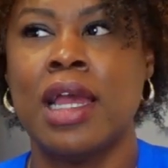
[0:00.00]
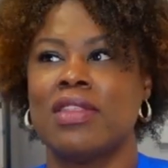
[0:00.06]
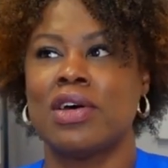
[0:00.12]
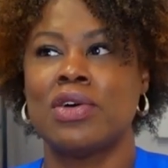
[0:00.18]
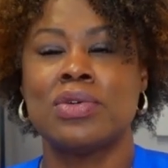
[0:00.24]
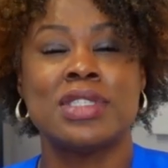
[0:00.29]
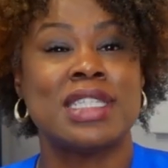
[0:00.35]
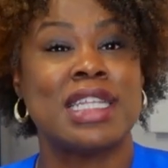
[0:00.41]

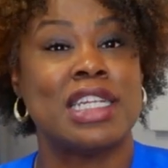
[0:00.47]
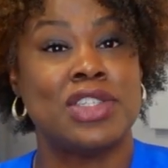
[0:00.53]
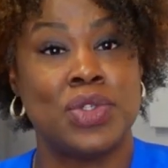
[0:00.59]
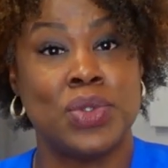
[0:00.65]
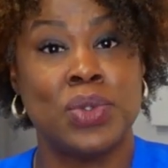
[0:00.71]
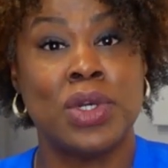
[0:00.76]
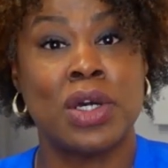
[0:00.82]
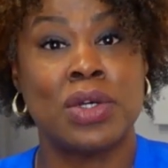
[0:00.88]
Those that
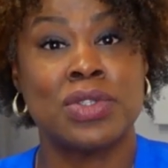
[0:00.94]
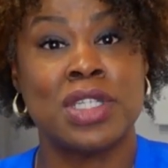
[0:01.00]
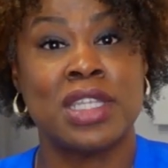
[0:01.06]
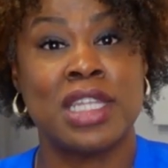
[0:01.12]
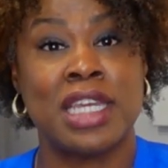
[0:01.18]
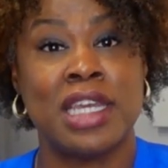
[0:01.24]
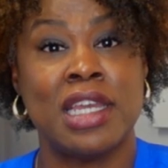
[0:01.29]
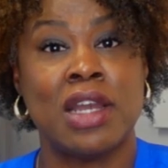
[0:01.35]
do go to
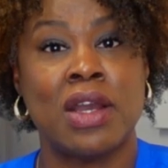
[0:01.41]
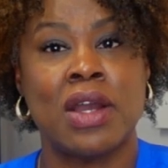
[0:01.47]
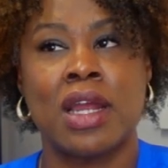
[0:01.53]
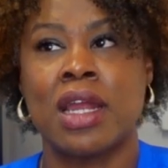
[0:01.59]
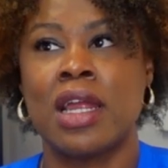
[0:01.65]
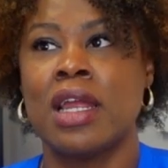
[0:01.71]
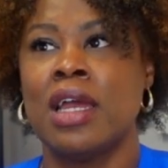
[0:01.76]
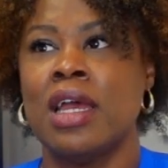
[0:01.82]
the
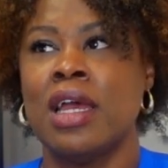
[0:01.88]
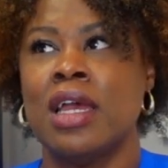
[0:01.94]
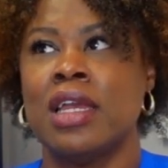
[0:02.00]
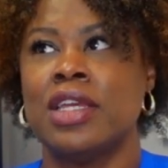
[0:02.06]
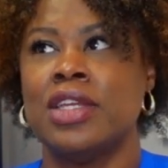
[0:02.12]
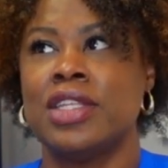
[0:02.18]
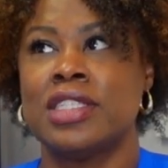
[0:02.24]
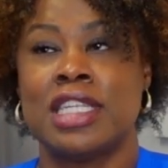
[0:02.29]
ER
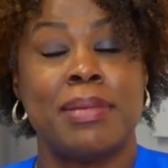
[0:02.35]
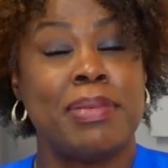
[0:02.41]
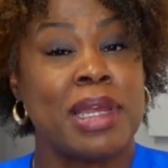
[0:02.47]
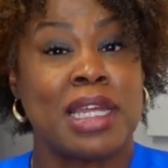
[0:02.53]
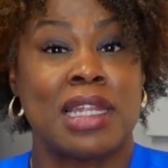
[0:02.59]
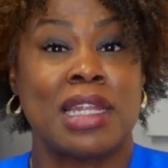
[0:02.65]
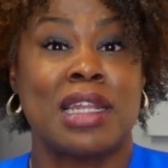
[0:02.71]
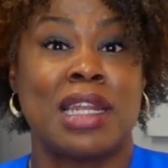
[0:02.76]

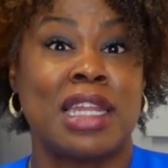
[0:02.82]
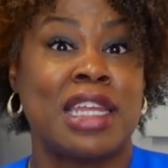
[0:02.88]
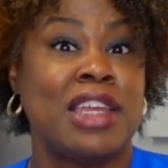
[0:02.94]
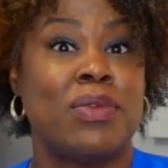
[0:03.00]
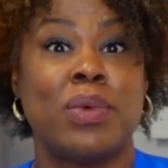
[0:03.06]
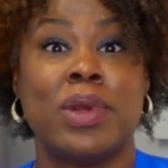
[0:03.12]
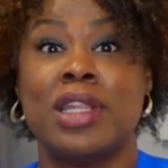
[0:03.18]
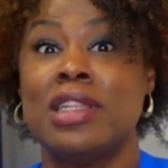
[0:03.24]
typically
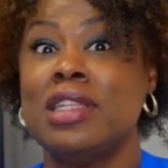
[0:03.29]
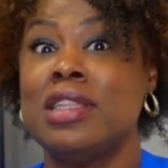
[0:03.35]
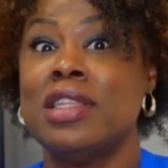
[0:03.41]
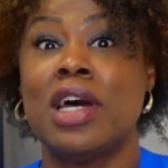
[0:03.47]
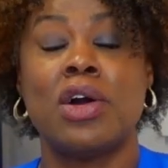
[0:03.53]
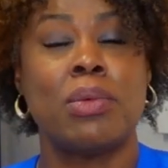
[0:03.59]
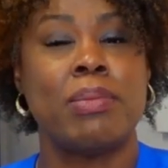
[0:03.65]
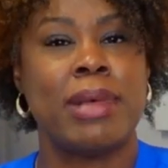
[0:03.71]
leave with
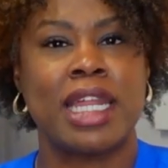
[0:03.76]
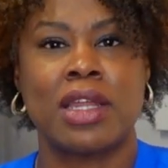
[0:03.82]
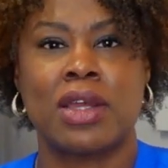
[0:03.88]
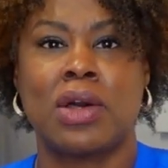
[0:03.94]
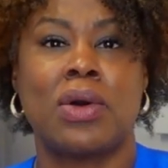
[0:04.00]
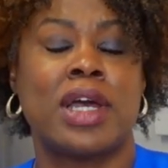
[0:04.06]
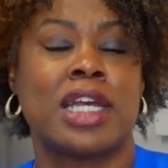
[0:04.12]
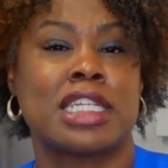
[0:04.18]
no
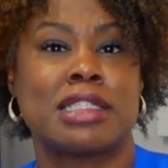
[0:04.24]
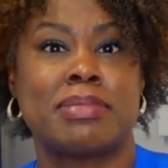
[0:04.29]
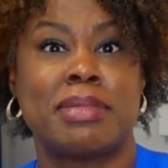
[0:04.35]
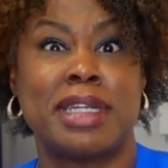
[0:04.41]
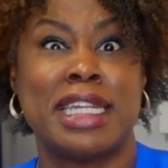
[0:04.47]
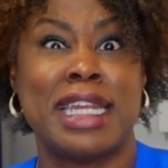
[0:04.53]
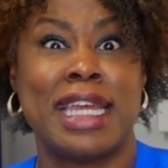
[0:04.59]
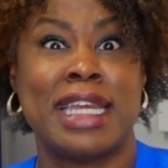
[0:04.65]
medical
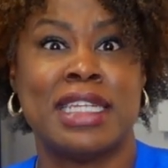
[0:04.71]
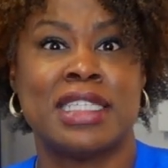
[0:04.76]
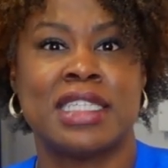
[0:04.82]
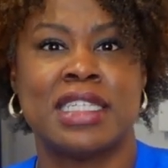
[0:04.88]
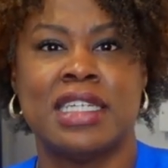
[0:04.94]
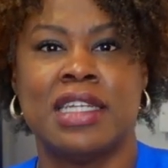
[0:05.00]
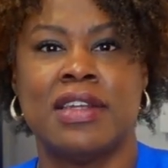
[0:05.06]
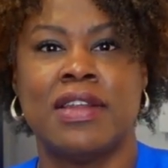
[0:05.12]

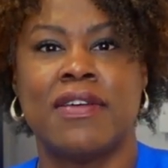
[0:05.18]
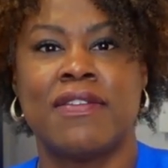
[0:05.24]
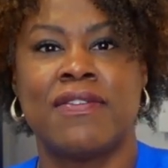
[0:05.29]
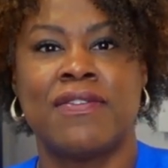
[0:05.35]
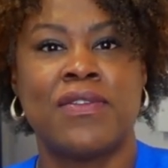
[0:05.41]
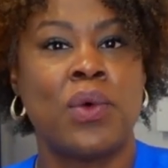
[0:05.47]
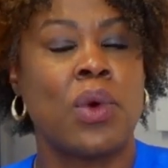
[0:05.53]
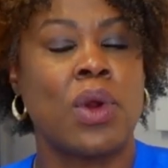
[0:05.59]
explanation
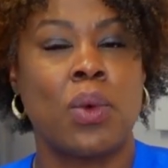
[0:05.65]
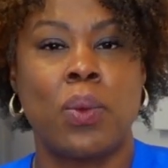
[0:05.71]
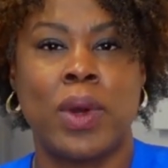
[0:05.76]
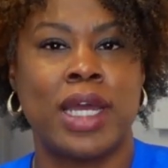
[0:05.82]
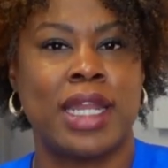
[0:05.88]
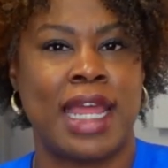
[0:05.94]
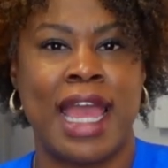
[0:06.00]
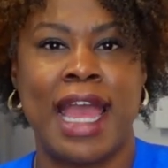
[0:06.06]
for
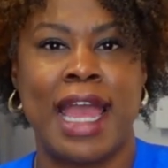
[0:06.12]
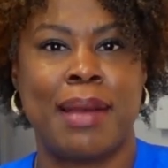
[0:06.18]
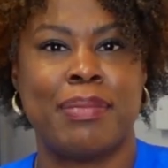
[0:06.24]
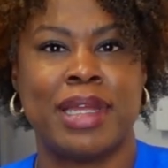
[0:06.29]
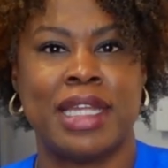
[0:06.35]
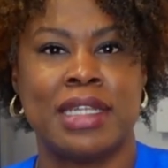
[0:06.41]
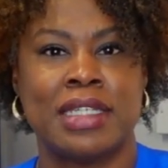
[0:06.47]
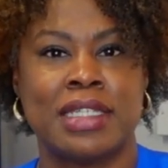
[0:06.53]
what
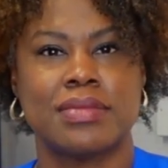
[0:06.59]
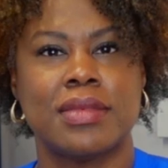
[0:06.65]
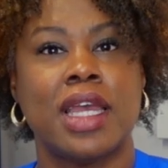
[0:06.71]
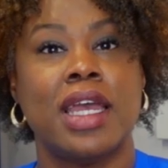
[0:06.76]
happened.